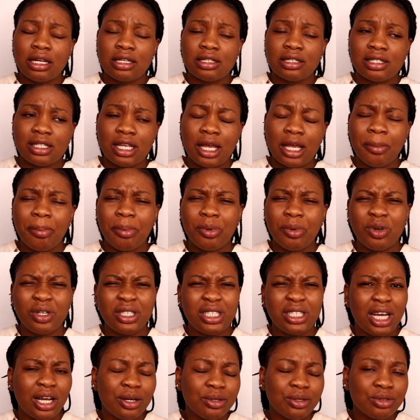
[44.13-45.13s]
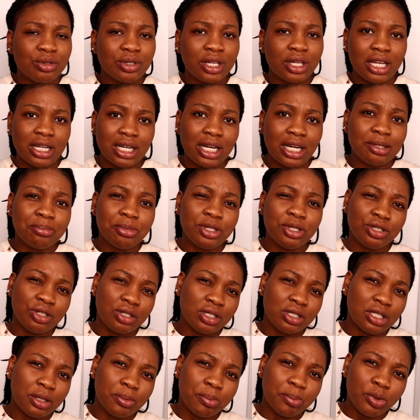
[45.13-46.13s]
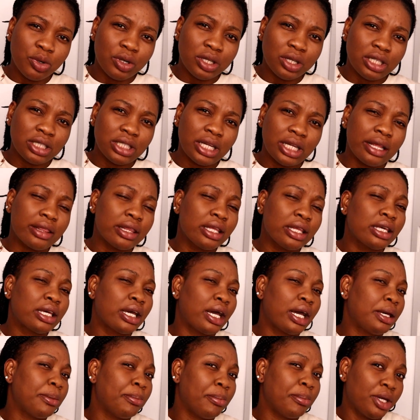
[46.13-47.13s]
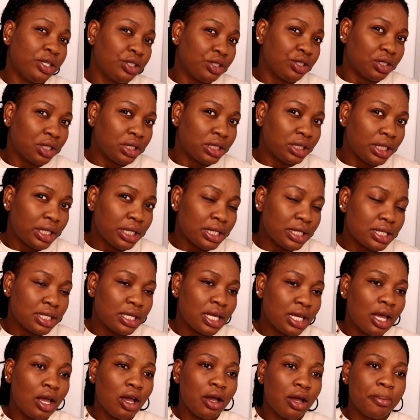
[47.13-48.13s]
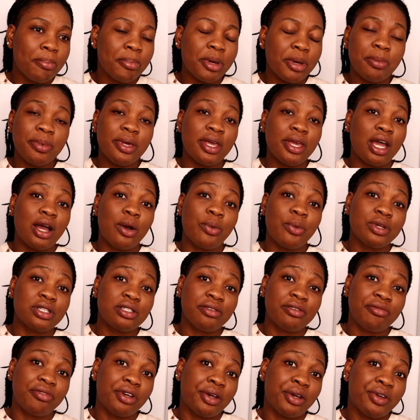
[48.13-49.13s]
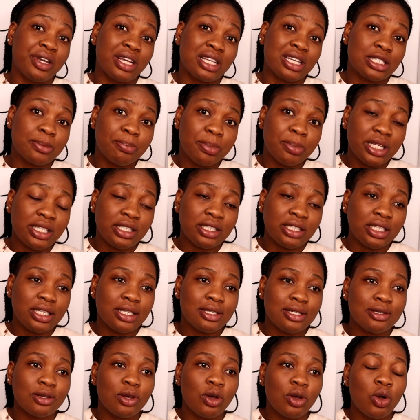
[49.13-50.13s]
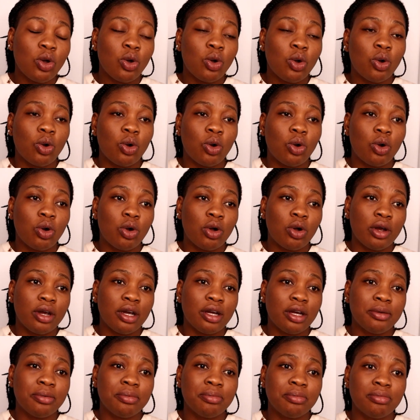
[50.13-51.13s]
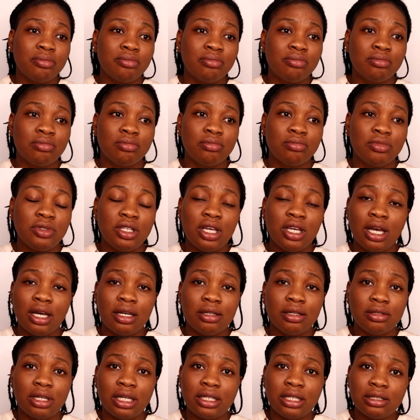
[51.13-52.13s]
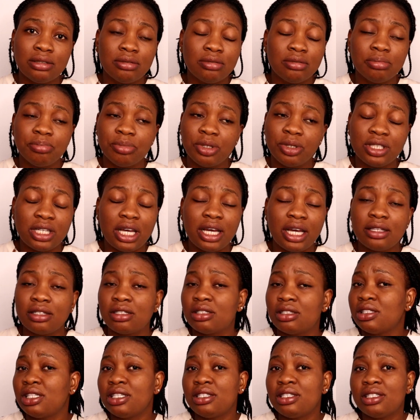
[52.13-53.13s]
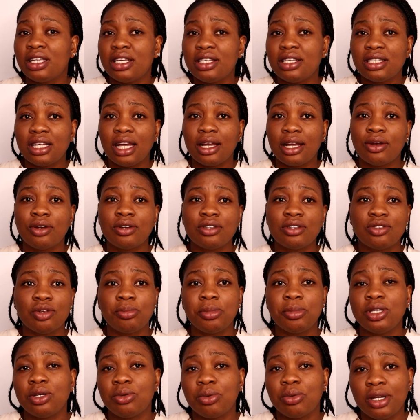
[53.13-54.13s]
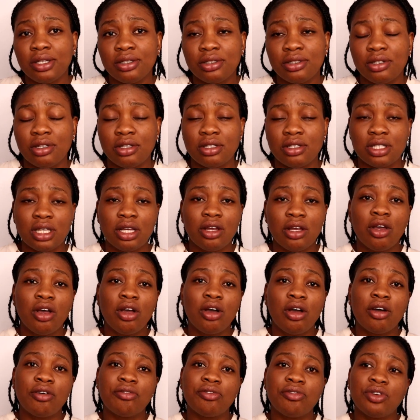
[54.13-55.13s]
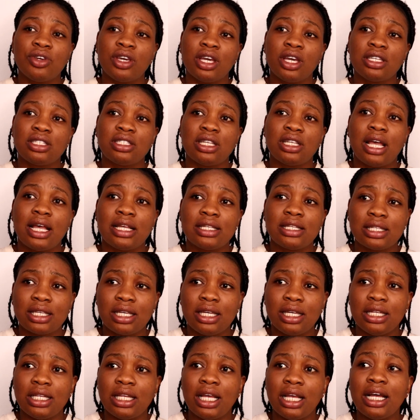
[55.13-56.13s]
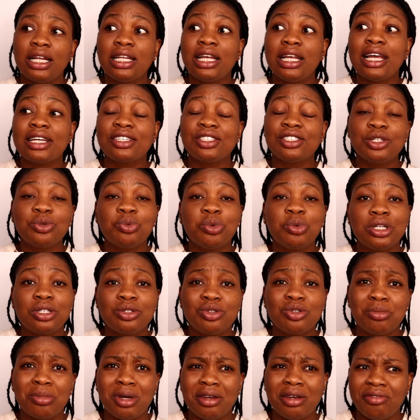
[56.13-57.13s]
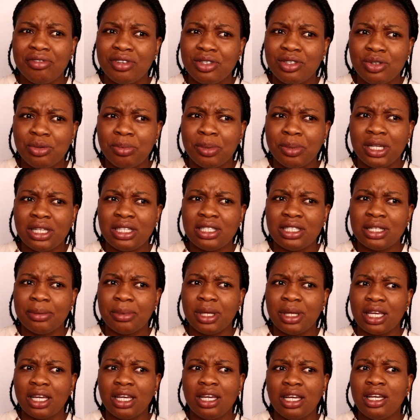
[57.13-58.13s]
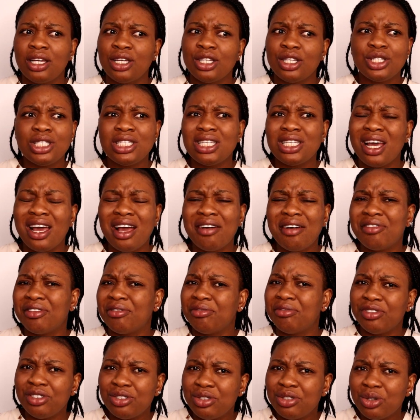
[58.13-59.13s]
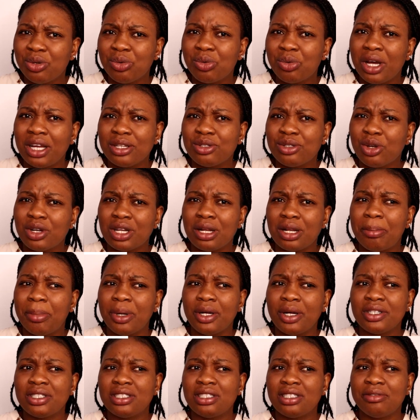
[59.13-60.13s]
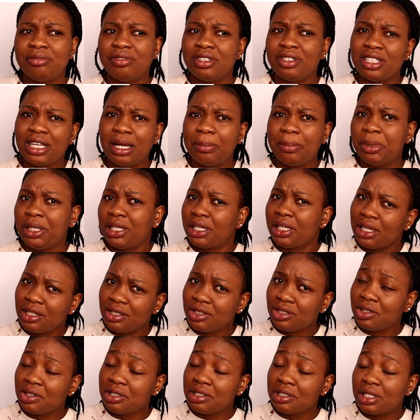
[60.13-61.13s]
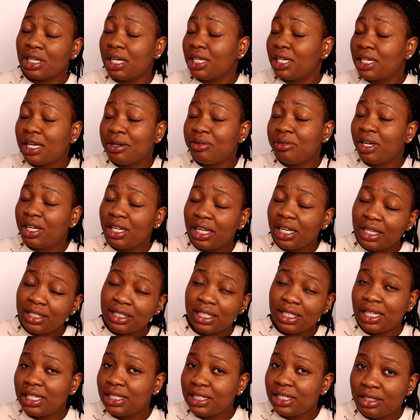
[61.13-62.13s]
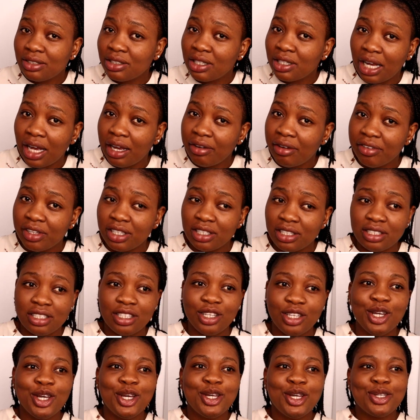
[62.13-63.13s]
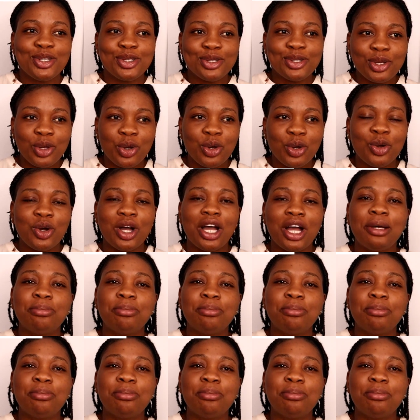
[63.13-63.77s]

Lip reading: step on how to get admissions in Poland. I think I mentioned it. Maybe I wasn't very explicit, or yeah, but these days I got so many questions of you guys asking, and I actually went to my video playlist. I'm like, did I have a video where I talk about visa applications? And I realized I didn't have it. So